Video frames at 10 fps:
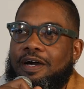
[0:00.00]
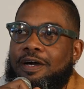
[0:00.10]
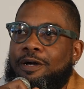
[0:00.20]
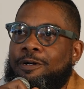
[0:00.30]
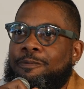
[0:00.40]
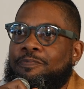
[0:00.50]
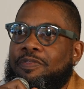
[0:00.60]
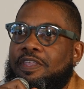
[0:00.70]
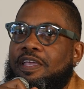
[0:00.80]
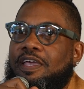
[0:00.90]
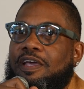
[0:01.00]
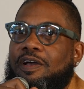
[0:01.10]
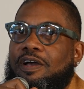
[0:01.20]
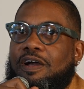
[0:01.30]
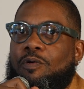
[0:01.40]
uh,
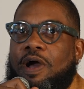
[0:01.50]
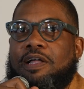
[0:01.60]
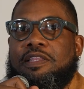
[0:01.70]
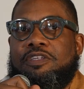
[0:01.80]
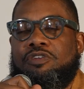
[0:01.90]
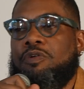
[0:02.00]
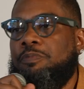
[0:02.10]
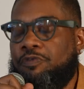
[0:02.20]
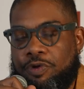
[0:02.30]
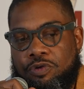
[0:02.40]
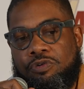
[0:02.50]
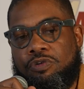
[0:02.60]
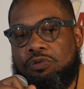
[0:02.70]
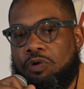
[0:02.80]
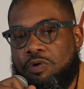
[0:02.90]
while you know before you
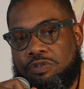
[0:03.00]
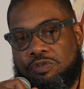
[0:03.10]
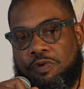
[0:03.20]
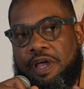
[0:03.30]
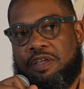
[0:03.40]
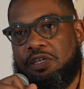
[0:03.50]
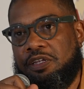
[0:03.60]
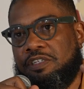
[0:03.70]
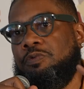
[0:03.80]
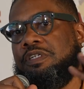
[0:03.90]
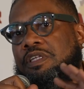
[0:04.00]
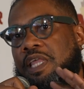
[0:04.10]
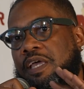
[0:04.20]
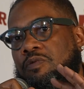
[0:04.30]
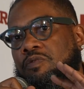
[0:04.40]
do the horse ride and this wasn't
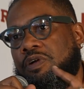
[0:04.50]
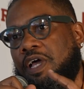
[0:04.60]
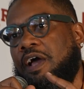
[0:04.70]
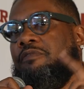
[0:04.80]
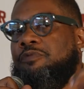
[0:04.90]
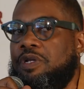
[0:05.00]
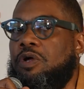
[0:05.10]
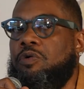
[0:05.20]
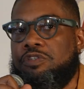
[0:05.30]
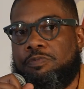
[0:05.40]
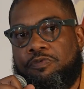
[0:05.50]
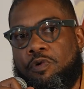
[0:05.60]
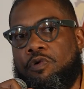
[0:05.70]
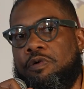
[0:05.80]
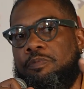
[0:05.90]
like when i've ridden a horse
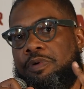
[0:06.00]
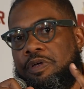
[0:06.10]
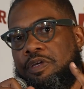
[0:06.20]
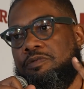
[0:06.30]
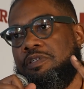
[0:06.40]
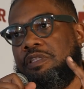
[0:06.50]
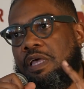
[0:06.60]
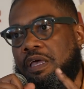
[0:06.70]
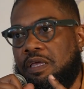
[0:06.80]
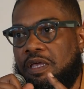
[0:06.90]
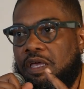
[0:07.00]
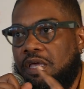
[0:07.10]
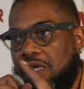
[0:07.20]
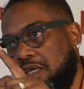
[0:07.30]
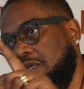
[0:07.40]
before but it was like
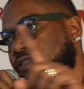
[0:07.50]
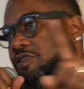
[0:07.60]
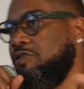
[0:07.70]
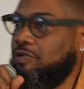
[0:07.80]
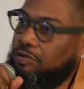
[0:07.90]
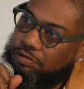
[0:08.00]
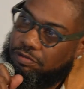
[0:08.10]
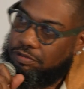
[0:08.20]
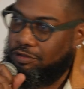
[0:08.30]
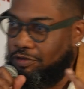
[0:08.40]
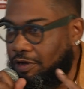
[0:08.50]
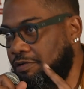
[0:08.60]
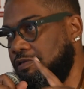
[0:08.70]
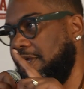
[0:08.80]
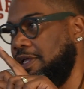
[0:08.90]
in a circle you
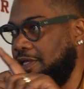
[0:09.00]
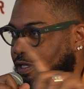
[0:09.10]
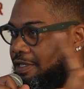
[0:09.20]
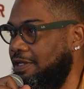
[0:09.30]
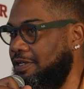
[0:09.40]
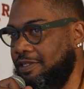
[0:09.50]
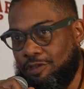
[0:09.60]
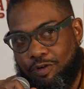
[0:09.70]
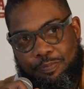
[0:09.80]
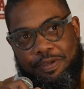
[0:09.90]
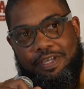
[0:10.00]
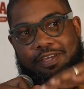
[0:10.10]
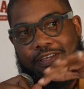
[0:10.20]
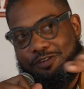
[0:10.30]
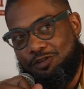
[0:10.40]
know like in a little
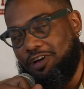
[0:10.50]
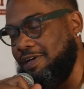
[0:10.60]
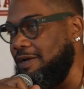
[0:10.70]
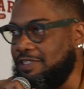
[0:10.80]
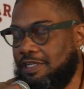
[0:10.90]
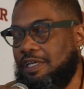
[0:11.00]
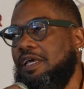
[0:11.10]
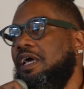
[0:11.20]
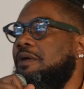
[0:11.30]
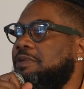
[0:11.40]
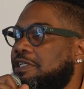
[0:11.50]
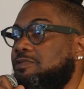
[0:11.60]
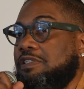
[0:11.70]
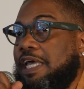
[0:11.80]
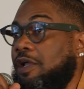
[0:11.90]
pen you know that was it but this
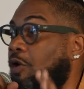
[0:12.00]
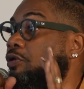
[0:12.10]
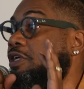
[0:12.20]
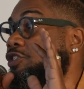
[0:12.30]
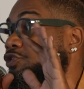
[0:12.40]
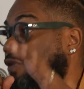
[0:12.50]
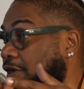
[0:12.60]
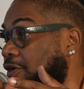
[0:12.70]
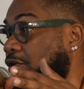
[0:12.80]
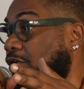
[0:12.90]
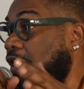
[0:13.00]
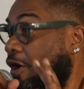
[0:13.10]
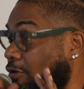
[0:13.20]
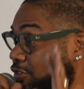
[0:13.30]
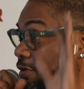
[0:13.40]
was like on a trail
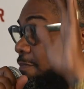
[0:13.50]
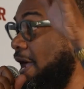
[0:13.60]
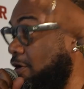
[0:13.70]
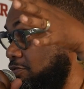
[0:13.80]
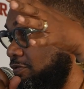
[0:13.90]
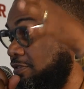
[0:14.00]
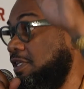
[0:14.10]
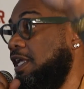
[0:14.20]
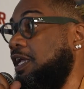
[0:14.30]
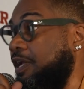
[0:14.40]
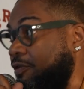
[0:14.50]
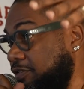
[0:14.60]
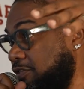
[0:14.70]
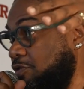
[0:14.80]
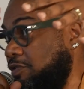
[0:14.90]
on some mountains in
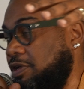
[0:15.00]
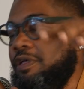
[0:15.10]
arizona